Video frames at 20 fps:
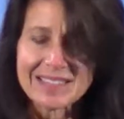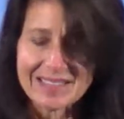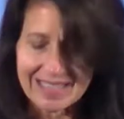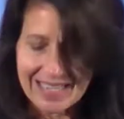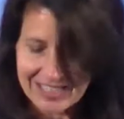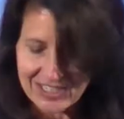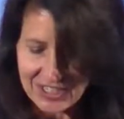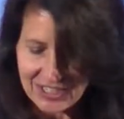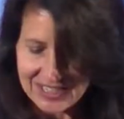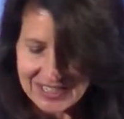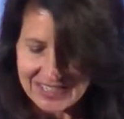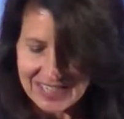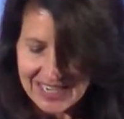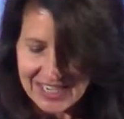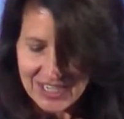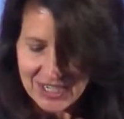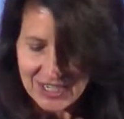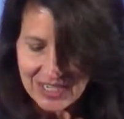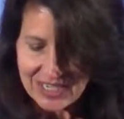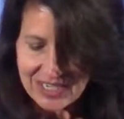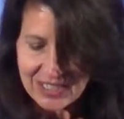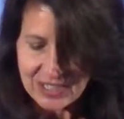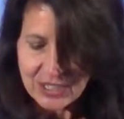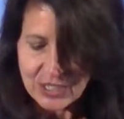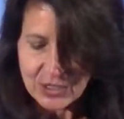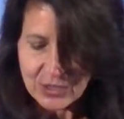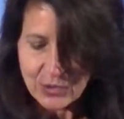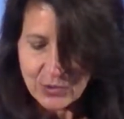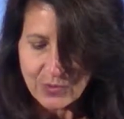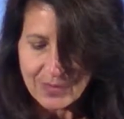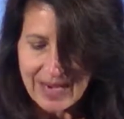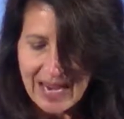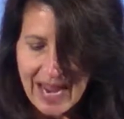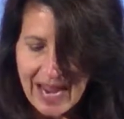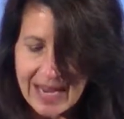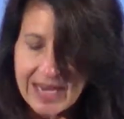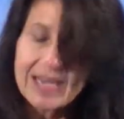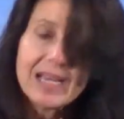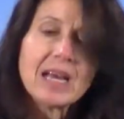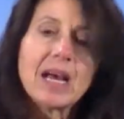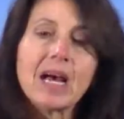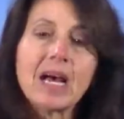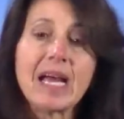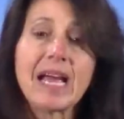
legislation to create